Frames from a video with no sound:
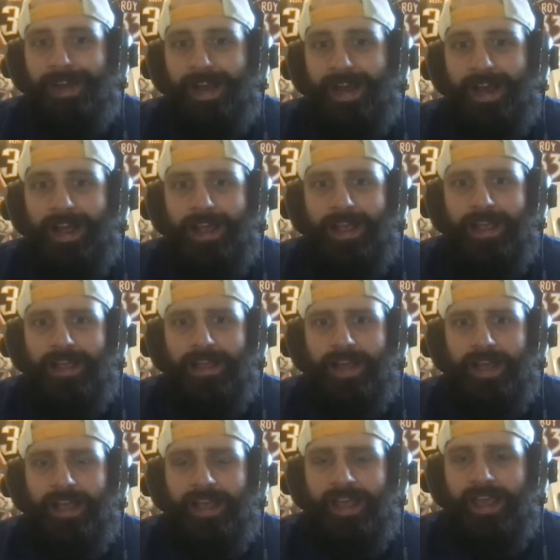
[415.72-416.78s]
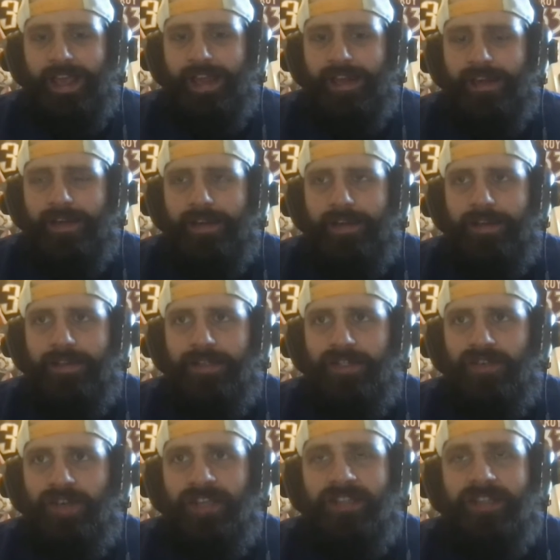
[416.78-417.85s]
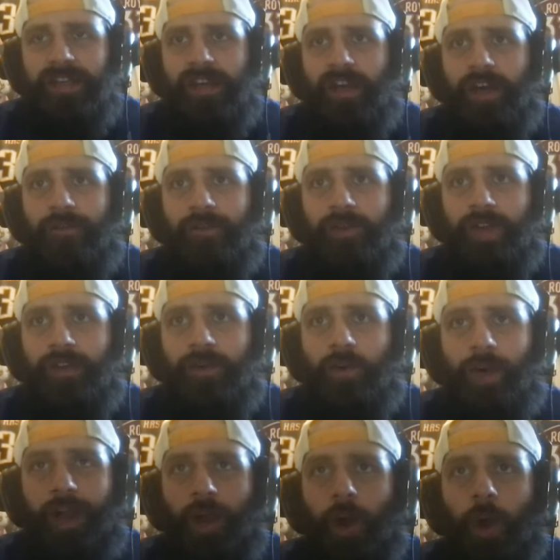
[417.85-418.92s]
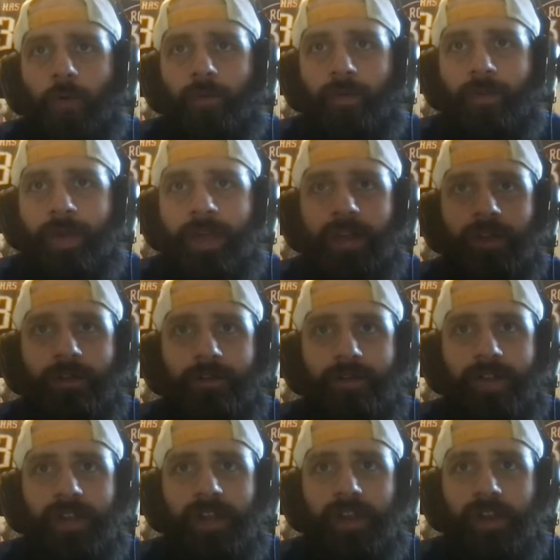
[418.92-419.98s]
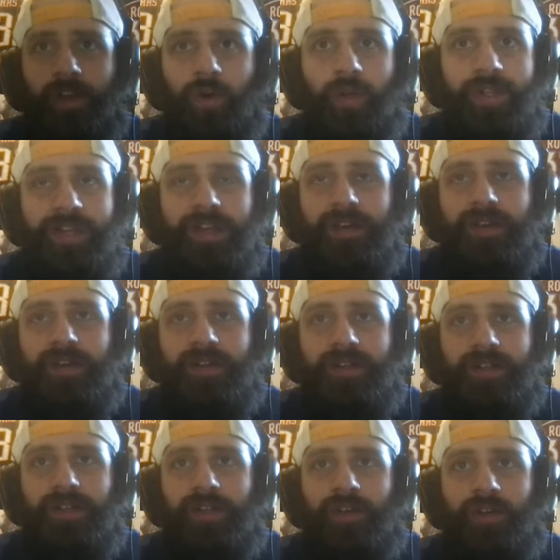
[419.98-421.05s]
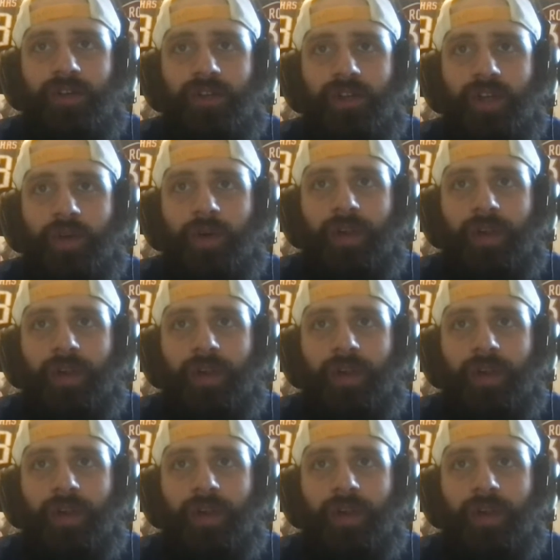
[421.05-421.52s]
I can't stress it enough. You never want to overpay your goaltenders. You look at